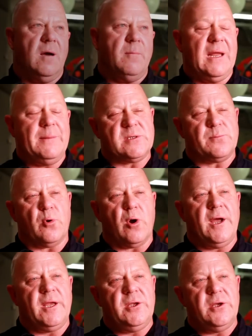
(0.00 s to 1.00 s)
My name is
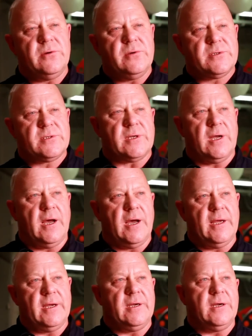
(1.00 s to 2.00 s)
Brian Hughes.
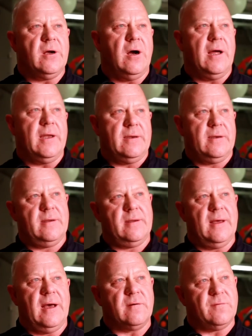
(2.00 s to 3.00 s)
I got
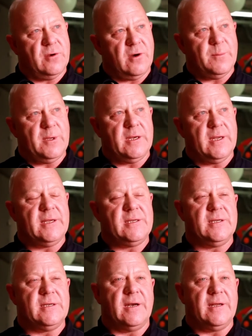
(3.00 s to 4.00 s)
out of the Army in
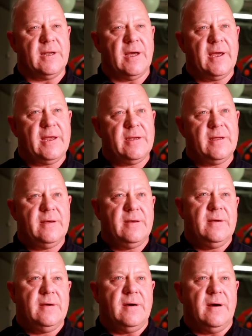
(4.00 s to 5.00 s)
1999
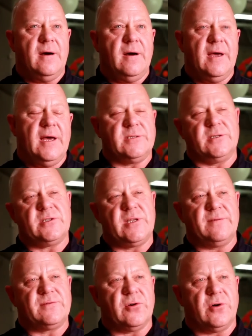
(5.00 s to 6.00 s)
uh, as a
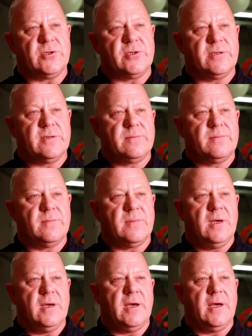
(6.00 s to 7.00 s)
staff sergeant,
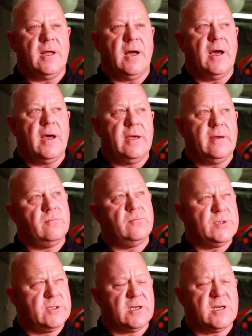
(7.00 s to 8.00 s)
and I
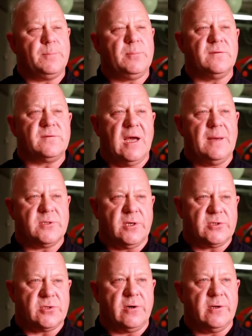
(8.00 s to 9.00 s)
was in a couple of times. I
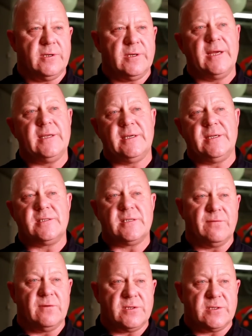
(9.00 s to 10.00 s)
started in
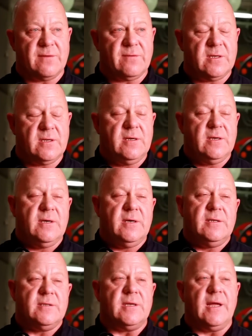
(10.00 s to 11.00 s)
1977 to
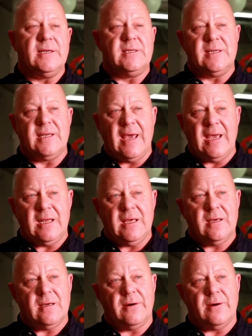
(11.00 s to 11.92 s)
1980.